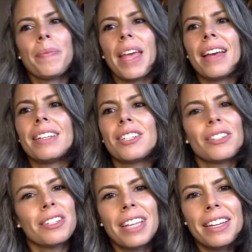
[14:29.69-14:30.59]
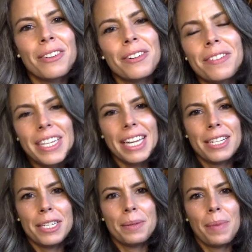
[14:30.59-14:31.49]
and turn on that
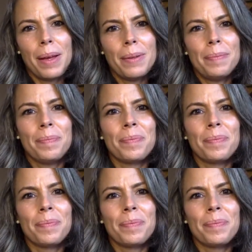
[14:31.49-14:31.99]
notification bell.